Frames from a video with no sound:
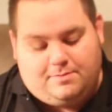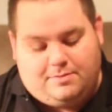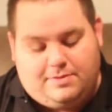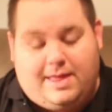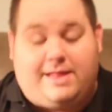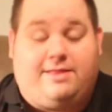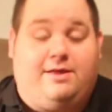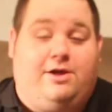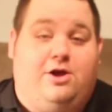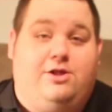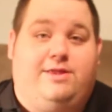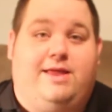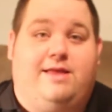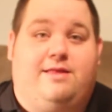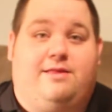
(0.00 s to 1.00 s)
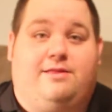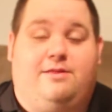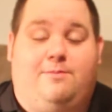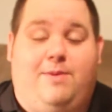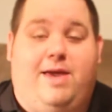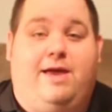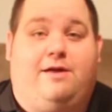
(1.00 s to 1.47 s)
that's a good disc
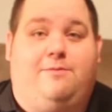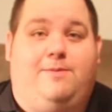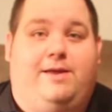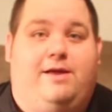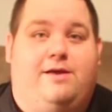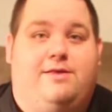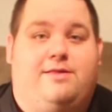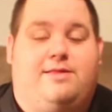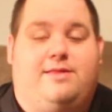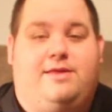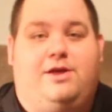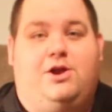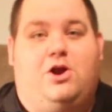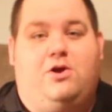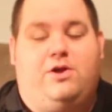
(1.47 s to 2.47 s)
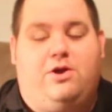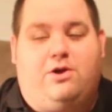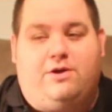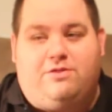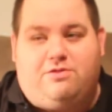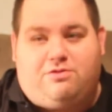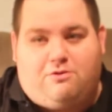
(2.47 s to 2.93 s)
to pick because you
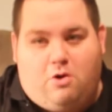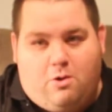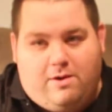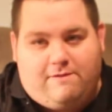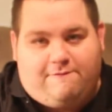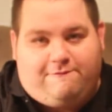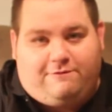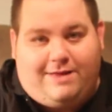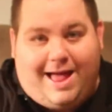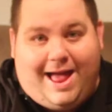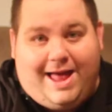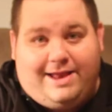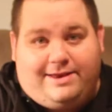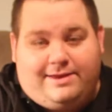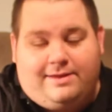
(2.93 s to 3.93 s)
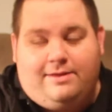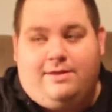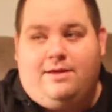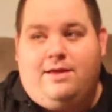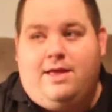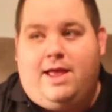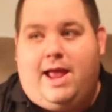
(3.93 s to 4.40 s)
can throw it flat
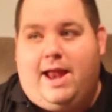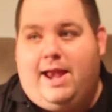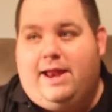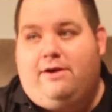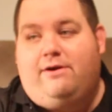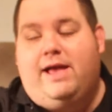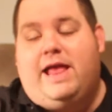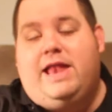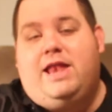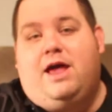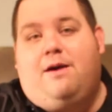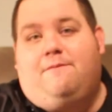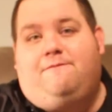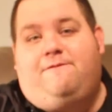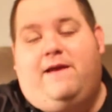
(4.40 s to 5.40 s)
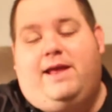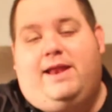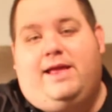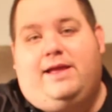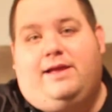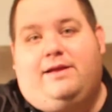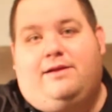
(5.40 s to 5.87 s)
and it'll end up
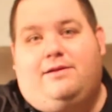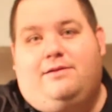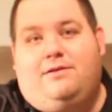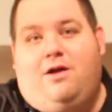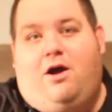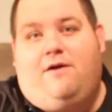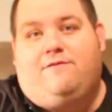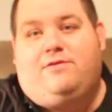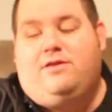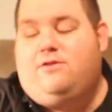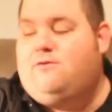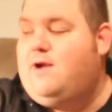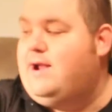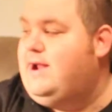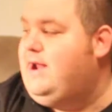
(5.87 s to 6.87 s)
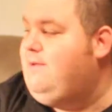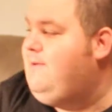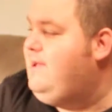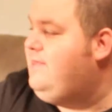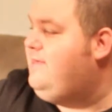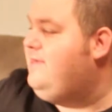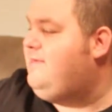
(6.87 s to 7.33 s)
fading off to the right
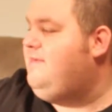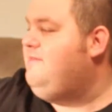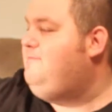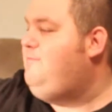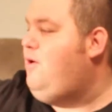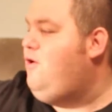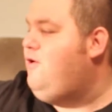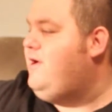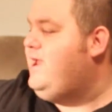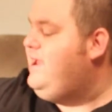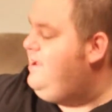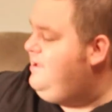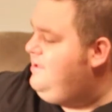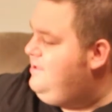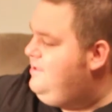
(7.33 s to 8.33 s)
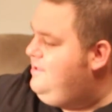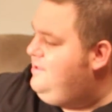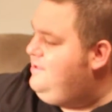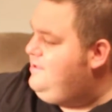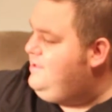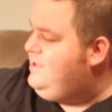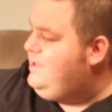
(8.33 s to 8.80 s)
anyways. This is Barney.
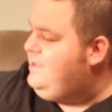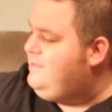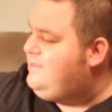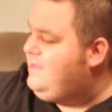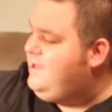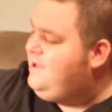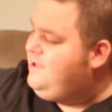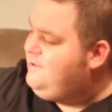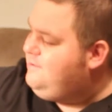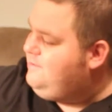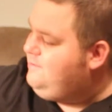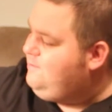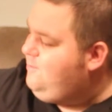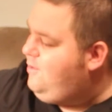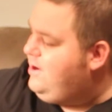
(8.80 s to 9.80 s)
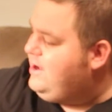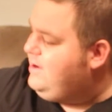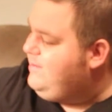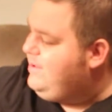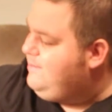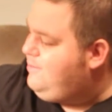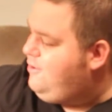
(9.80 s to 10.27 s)
He's wanting
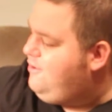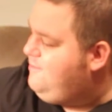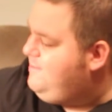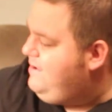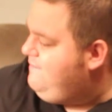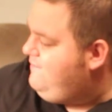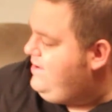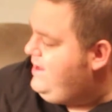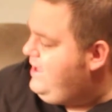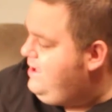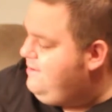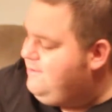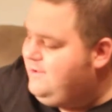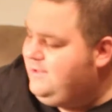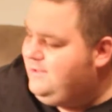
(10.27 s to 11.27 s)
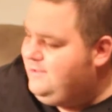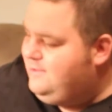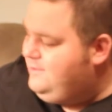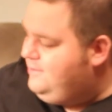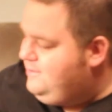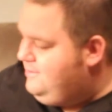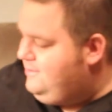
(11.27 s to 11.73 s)
to be a part of my video.
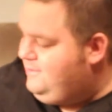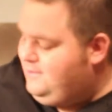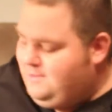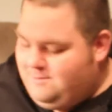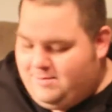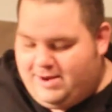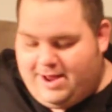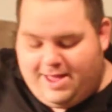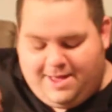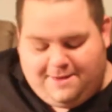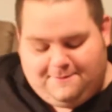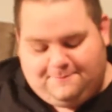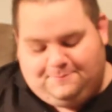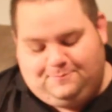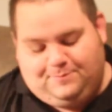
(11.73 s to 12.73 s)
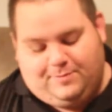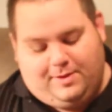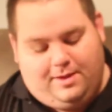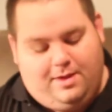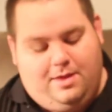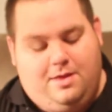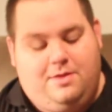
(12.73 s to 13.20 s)
But
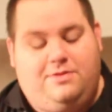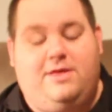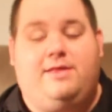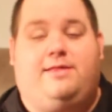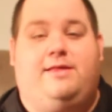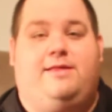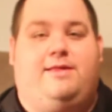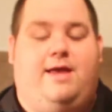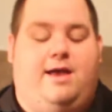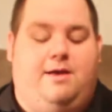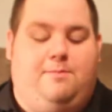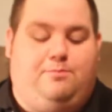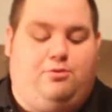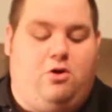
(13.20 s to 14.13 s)
this is a